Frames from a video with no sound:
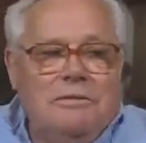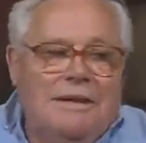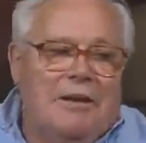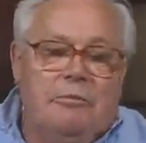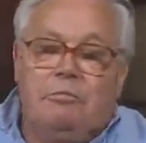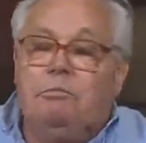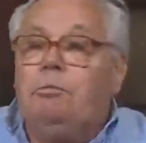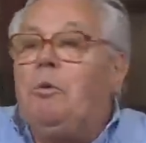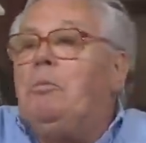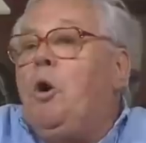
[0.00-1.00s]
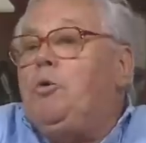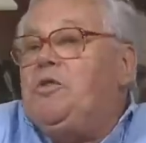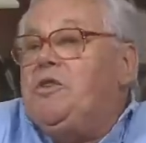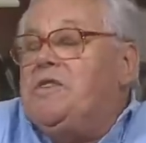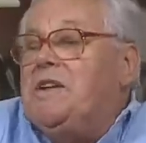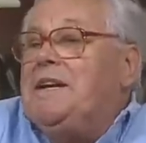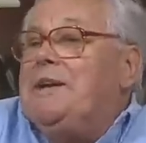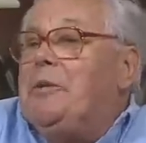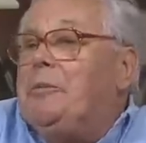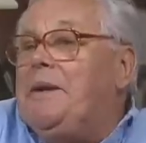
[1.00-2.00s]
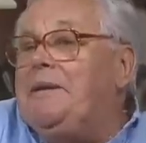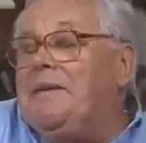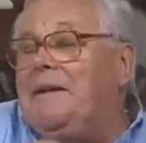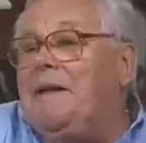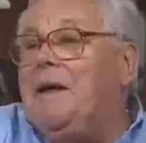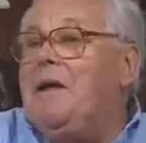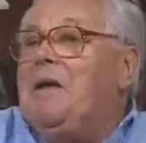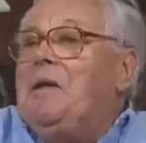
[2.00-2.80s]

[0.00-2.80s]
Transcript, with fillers: get promotions a little bit, and they